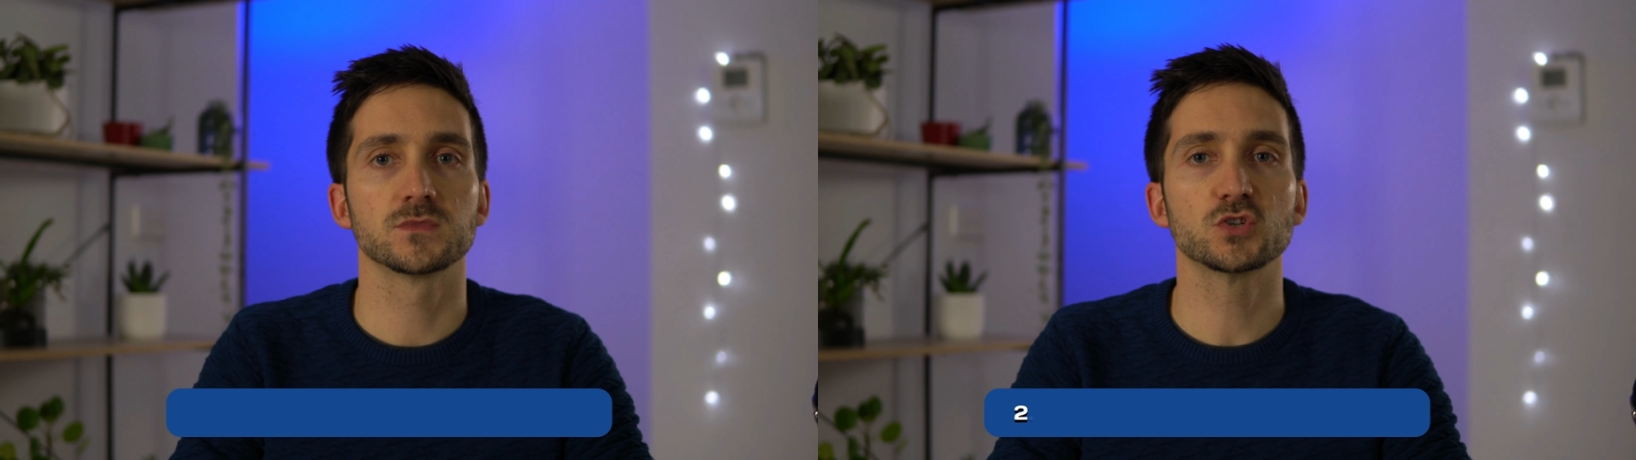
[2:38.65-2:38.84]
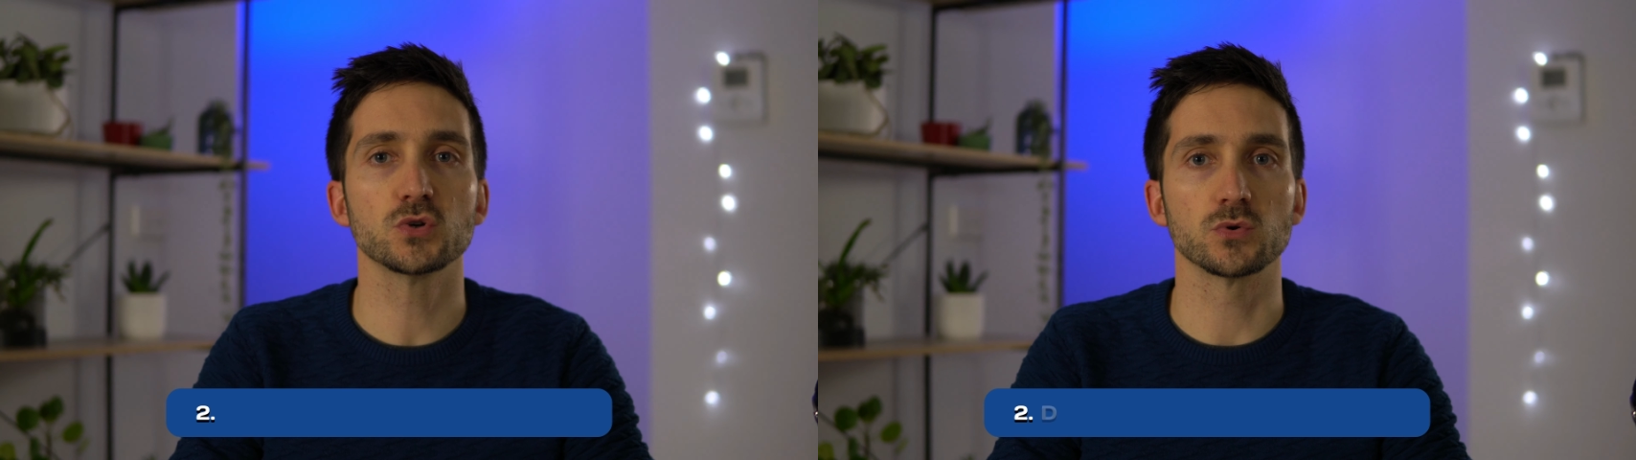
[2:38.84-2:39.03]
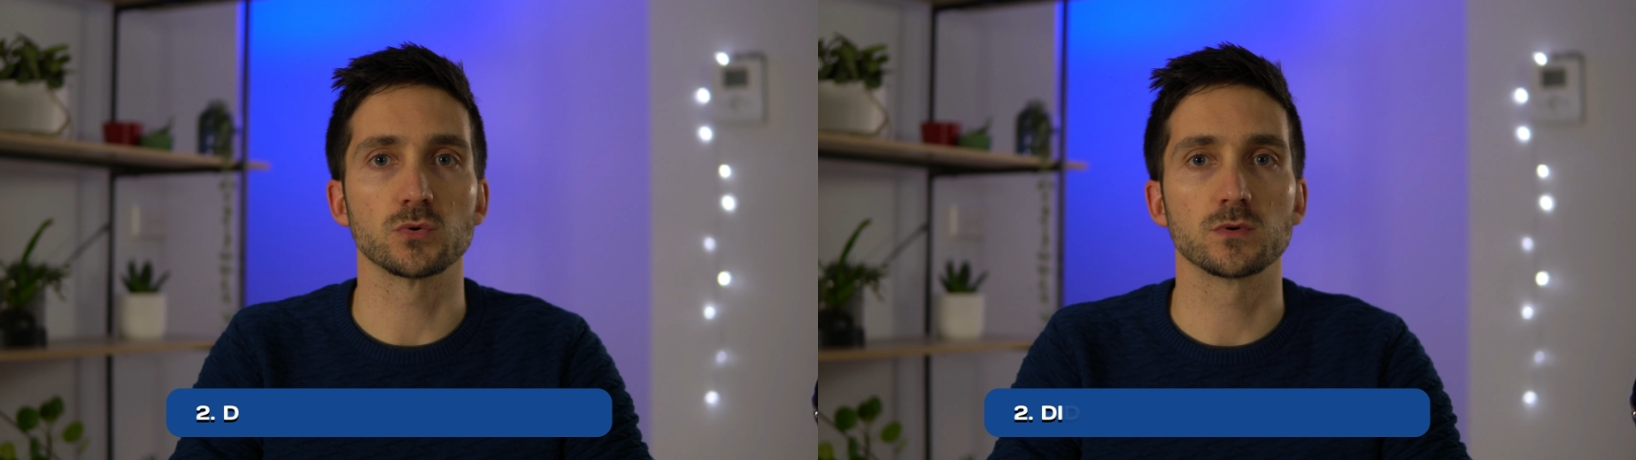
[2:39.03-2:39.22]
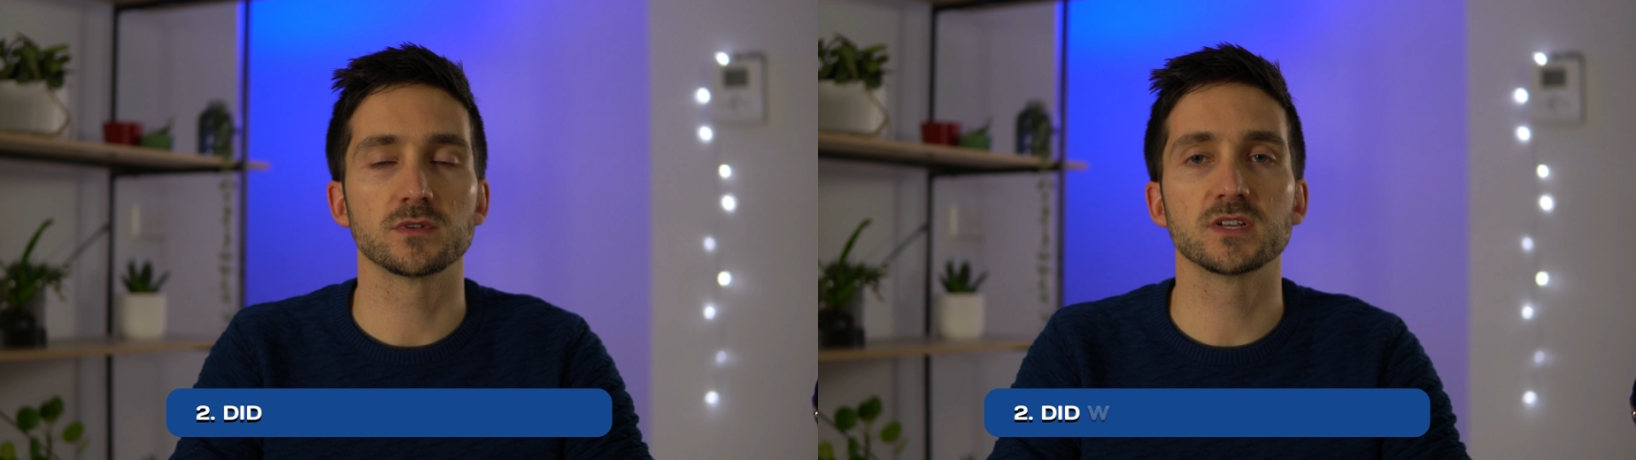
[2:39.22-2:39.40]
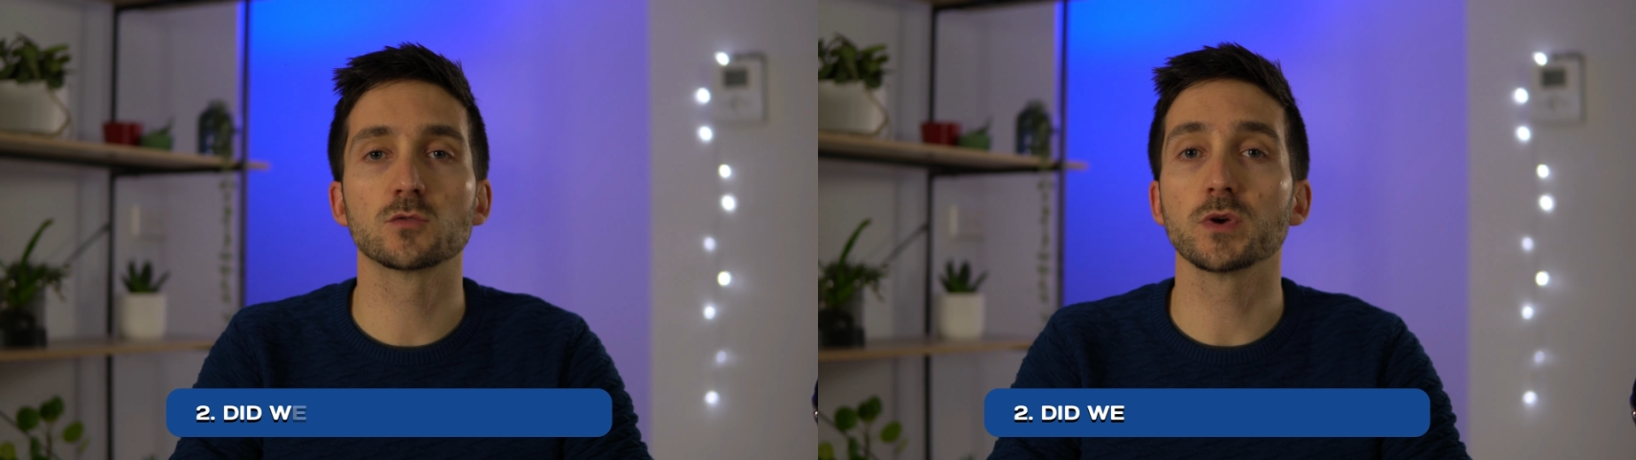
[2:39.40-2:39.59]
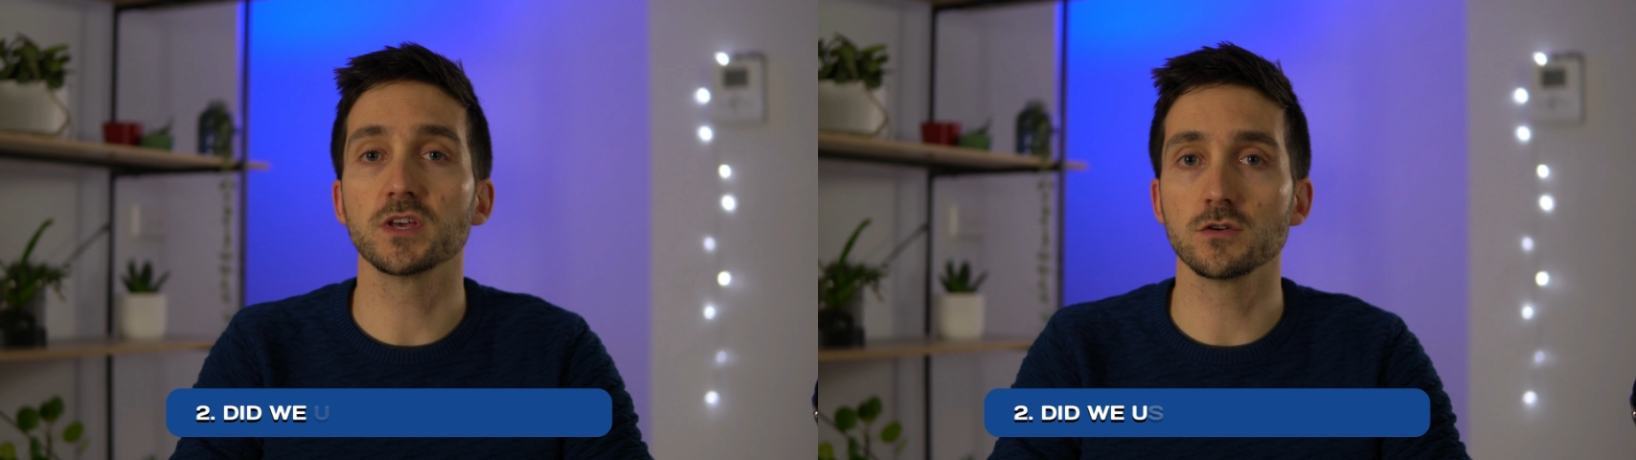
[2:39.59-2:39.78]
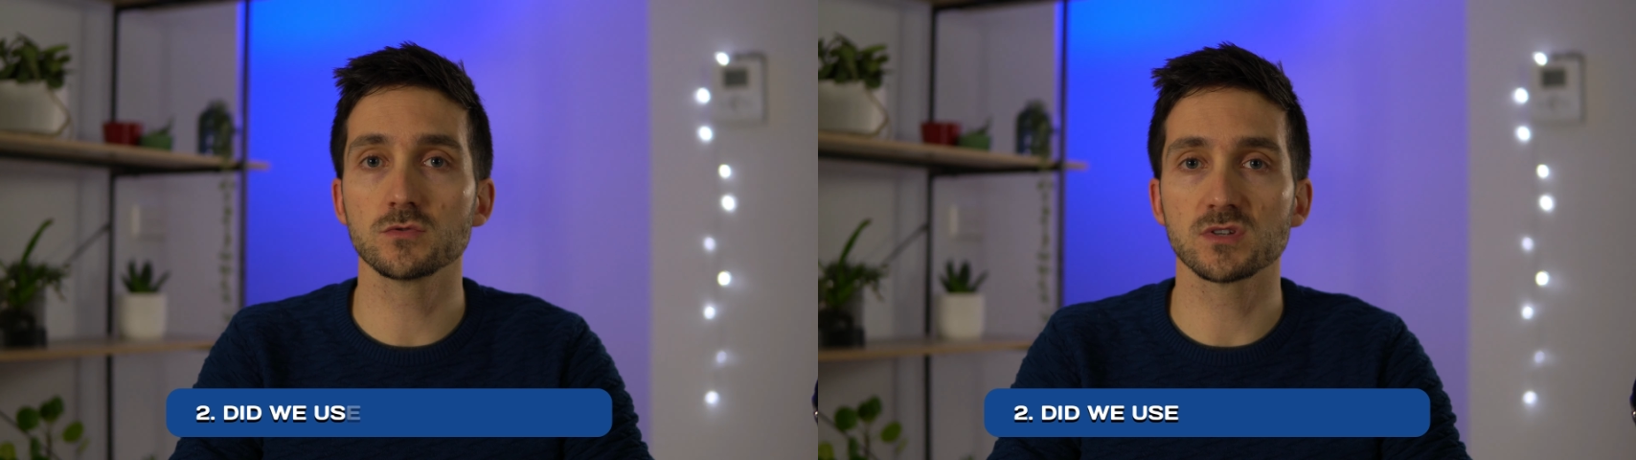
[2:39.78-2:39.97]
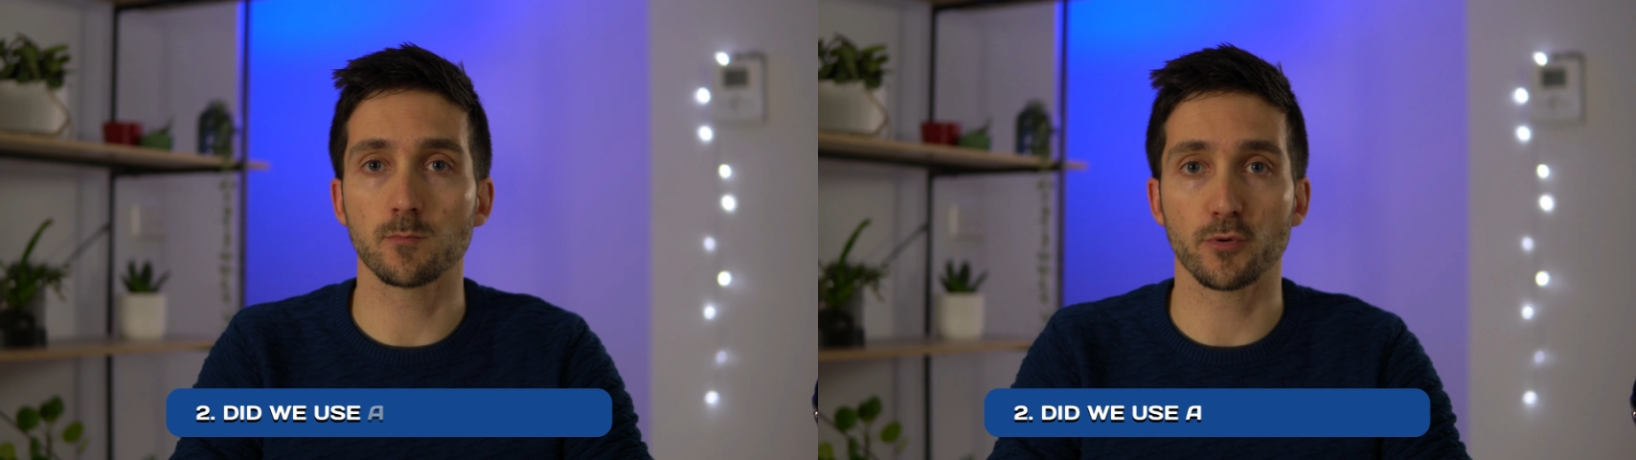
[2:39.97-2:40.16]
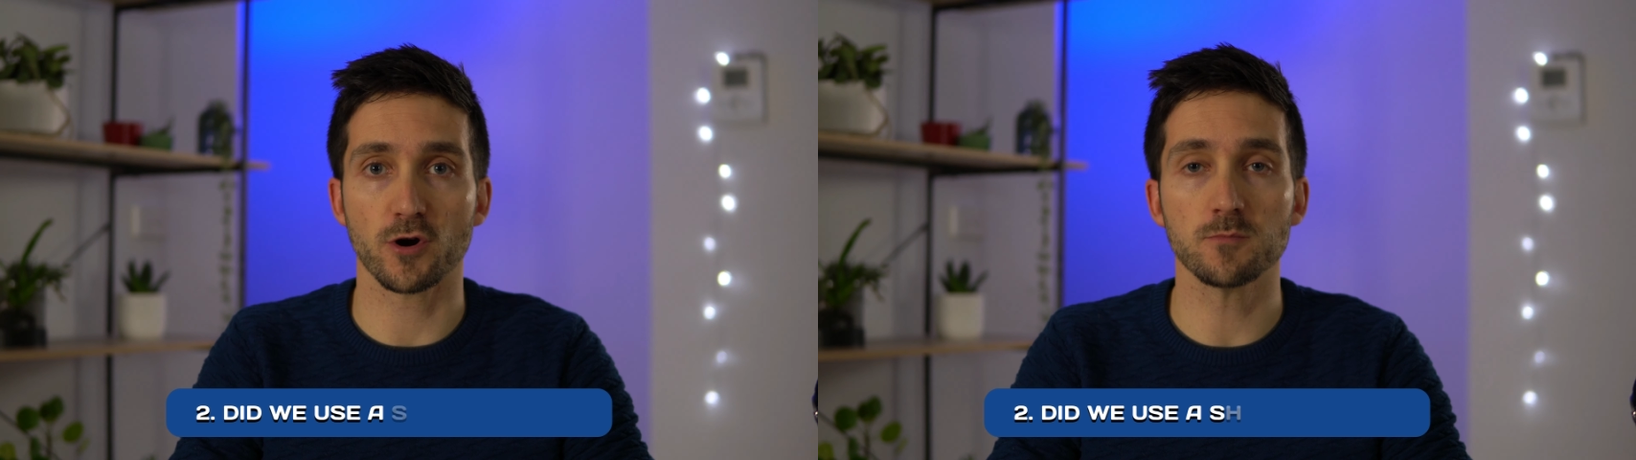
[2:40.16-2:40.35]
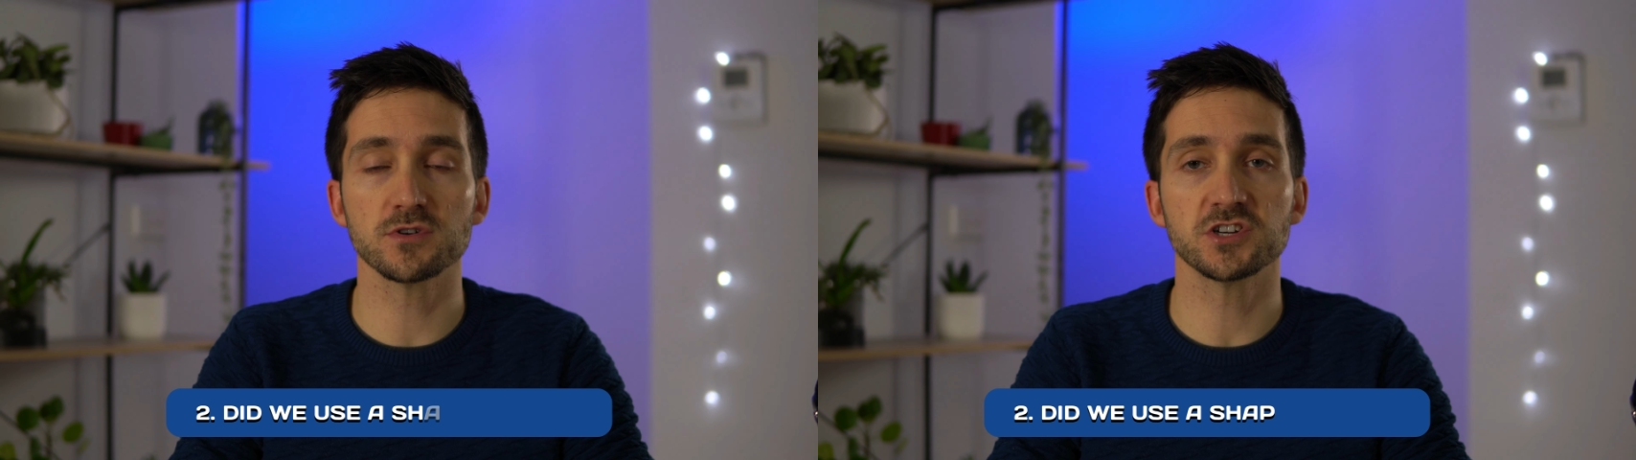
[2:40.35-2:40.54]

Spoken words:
2. Did we use a proper